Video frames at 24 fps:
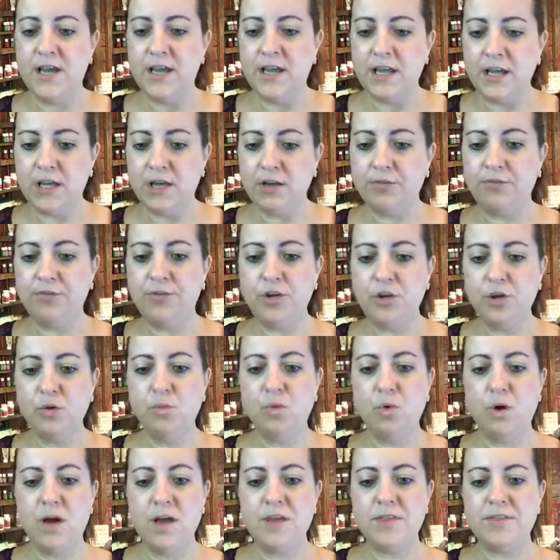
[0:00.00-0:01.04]
if you
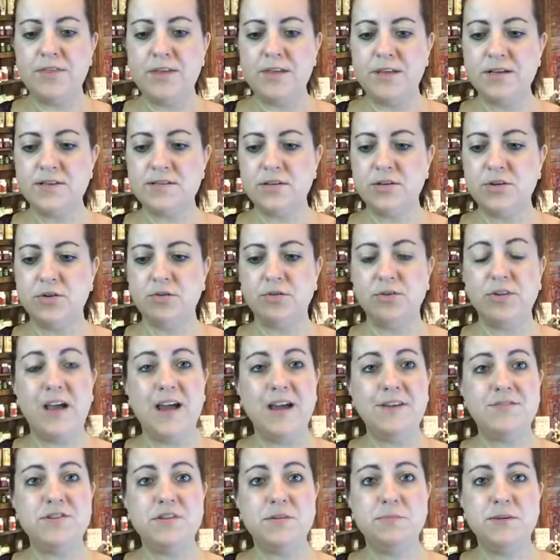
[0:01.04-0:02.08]
want things in your
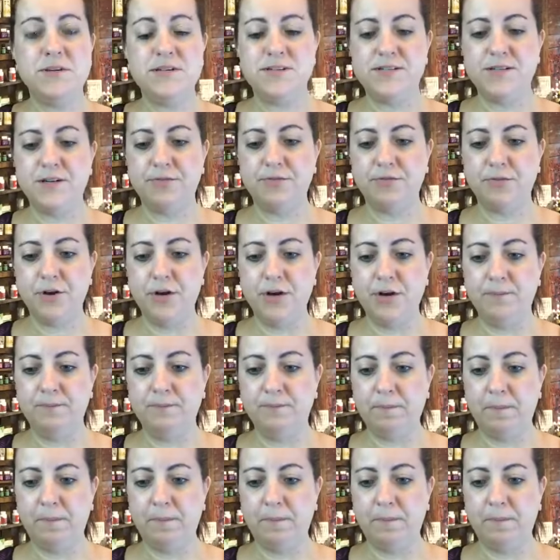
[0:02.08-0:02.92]
life to be different,